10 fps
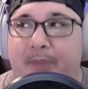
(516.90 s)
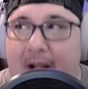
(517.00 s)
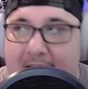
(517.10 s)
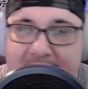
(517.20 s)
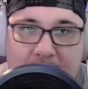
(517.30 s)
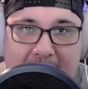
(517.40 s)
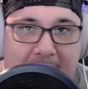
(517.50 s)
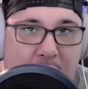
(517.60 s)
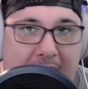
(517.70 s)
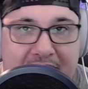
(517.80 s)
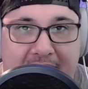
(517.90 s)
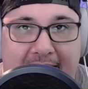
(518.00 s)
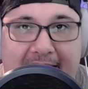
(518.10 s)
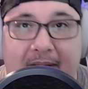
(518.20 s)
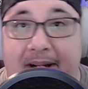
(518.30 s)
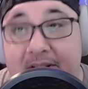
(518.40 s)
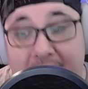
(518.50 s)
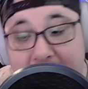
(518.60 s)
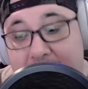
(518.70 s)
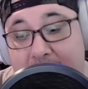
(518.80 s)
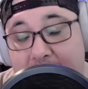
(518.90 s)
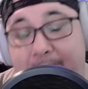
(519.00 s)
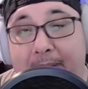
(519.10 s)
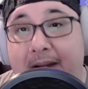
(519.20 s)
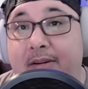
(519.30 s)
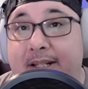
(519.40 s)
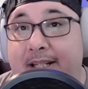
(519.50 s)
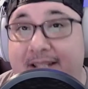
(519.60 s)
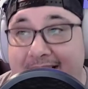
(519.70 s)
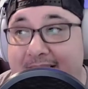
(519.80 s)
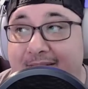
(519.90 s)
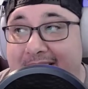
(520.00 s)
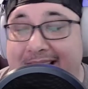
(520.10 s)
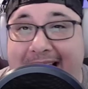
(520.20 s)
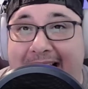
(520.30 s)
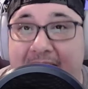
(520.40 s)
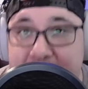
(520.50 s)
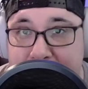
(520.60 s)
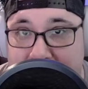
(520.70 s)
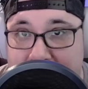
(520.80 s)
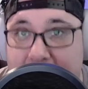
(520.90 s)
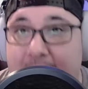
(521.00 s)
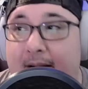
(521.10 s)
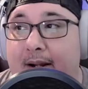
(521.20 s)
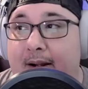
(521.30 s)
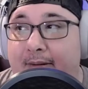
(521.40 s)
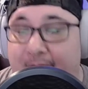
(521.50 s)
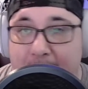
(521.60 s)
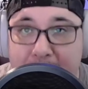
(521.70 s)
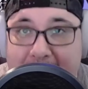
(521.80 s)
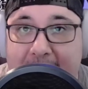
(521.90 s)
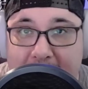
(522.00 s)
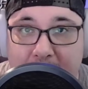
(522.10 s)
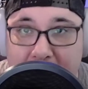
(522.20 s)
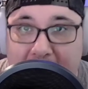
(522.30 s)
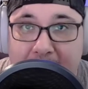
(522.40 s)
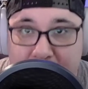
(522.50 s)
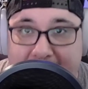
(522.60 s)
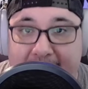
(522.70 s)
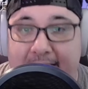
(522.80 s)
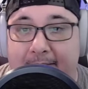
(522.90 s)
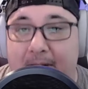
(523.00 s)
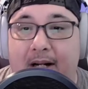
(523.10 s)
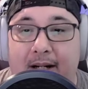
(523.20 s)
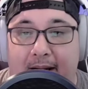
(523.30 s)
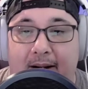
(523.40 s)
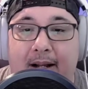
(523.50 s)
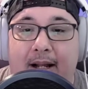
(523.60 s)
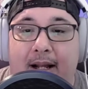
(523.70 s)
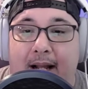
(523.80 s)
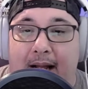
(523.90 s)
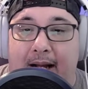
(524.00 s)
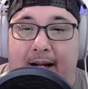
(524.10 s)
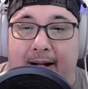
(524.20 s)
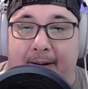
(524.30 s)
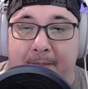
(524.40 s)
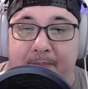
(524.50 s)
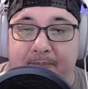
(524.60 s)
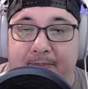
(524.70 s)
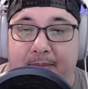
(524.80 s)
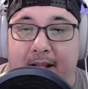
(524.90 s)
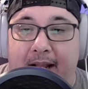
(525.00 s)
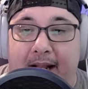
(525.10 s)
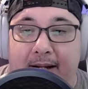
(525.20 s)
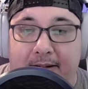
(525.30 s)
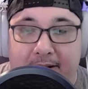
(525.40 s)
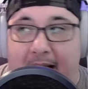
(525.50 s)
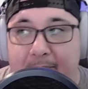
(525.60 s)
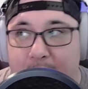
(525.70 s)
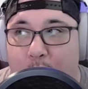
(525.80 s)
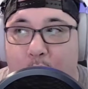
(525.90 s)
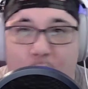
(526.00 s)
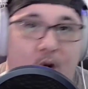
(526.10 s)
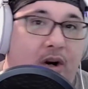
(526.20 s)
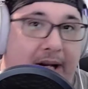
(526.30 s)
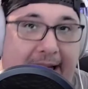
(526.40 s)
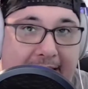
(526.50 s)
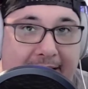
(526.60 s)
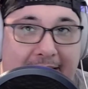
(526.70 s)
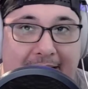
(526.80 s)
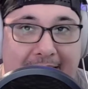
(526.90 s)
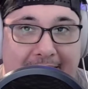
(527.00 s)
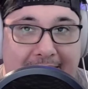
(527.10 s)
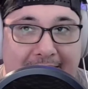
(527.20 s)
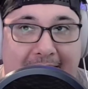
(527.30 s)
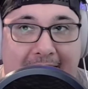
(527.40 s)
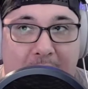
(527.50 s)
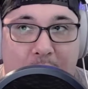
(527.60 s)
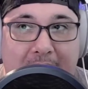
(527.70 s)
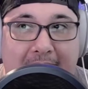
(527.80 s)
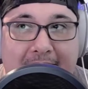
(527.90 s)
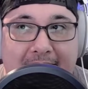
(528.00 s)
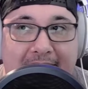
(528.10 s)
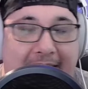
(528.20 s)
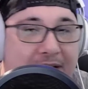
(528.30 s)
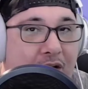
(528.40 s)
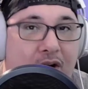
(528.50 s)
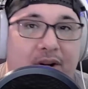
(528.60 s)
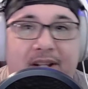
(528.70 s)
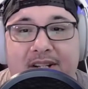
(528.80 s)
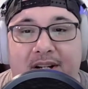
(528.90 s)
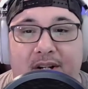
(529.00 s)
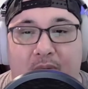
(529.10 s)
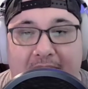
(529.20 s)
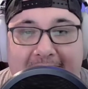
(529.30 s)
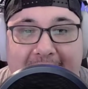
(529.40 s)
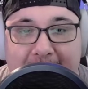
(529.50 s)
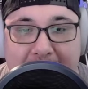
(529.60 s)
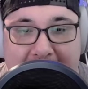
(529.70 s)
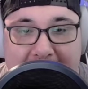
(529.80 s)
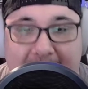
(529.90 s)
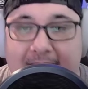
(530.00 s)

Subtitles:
as when I'm watching an anime. So there's a better sense of detachment for me when I'm reading a manga. And I'm worried that when they turn this into an anime,